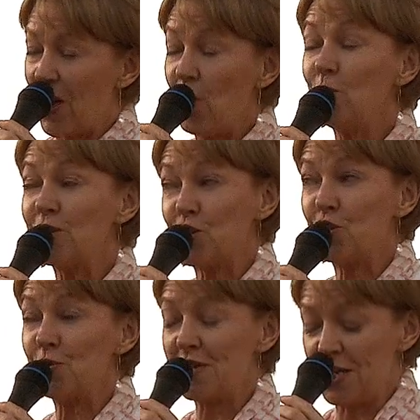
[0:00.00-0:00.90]
who was
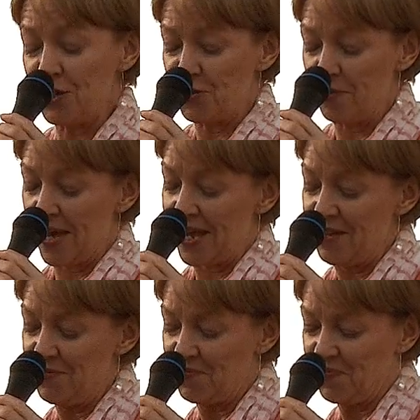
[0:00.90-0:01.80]
tuned in to
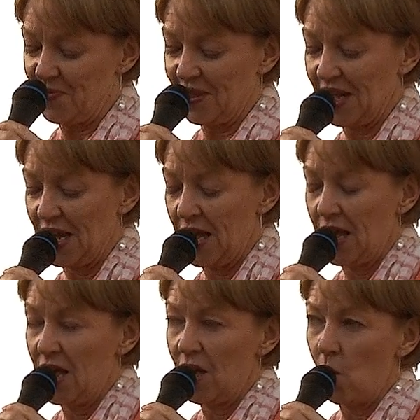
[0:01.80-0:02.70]
me,
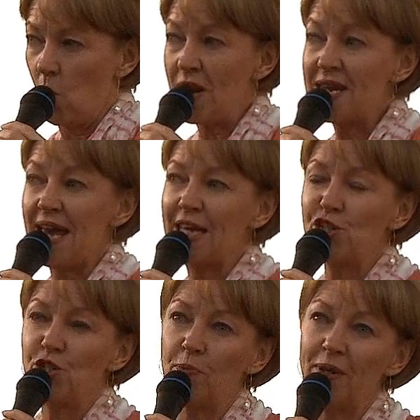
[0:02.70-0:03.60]
one day
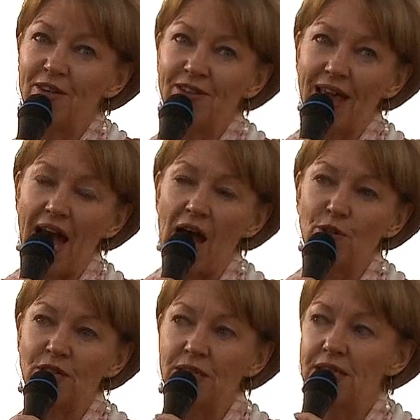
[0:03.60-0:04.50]
she appeared at the
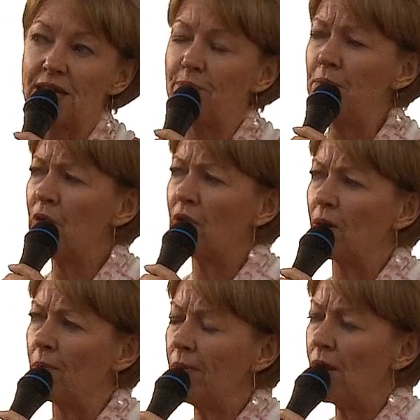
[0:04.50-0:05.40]
house and said,
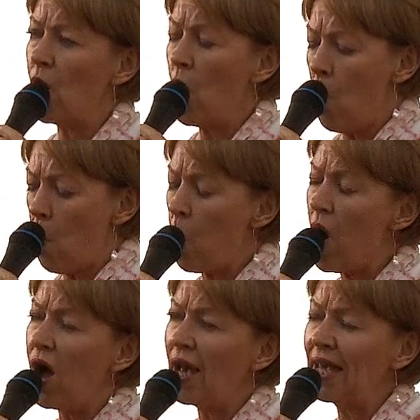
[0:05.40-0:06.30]
Miriam,
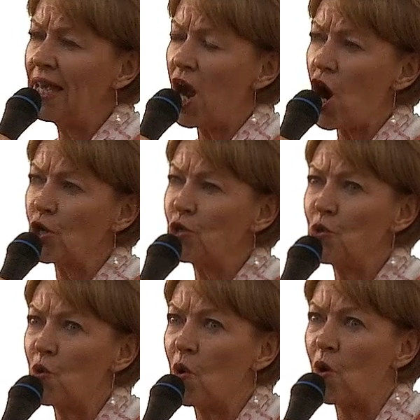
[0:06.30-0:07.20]
why are
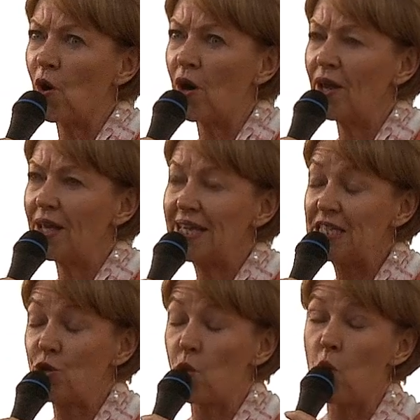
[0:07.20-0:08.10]
your,
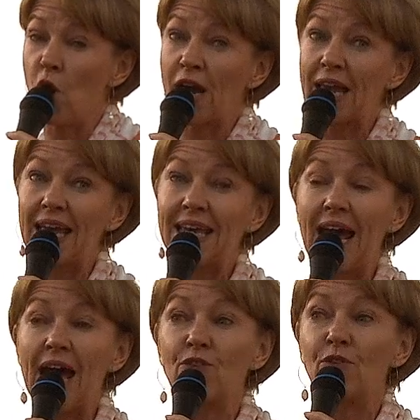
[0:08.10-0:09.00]
is your work
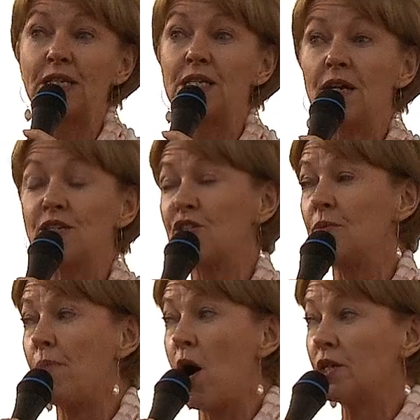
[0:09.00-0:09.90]
gathering dust
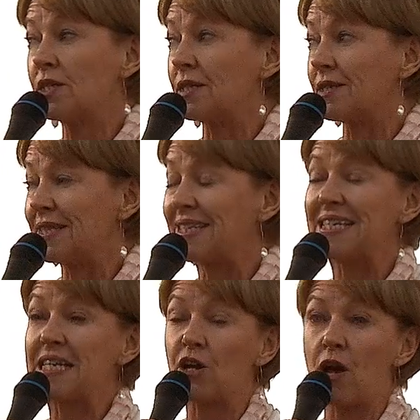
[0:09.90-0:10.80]
in boxes and
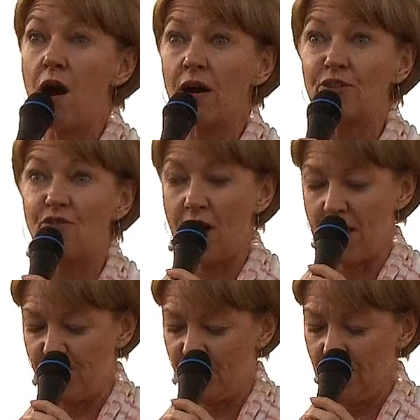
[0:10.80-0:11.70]
sitting on a hard
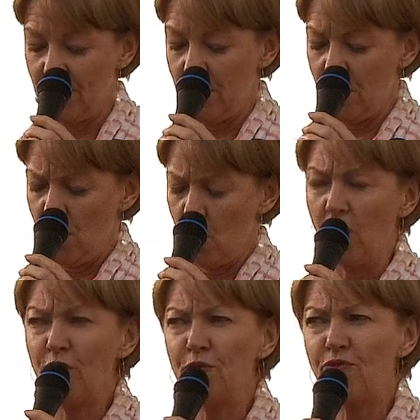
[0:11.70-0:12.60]
drive?
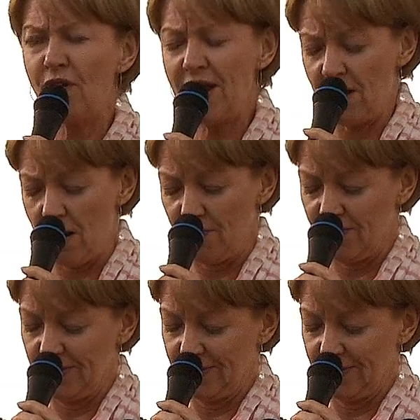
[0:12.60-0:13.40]
What are you afraid of?